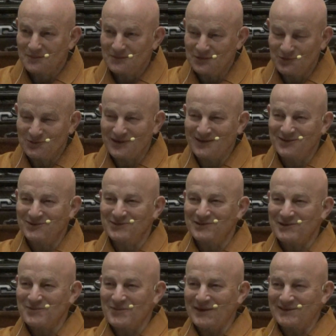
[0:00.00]
You cannot
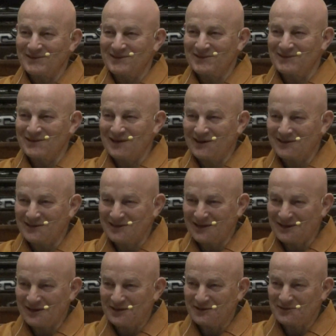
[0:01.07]
abandon the
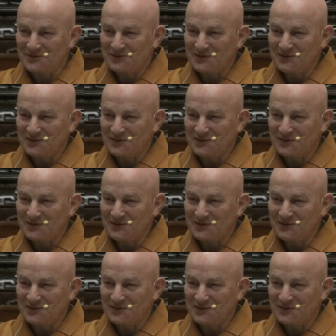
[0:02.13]
aggregate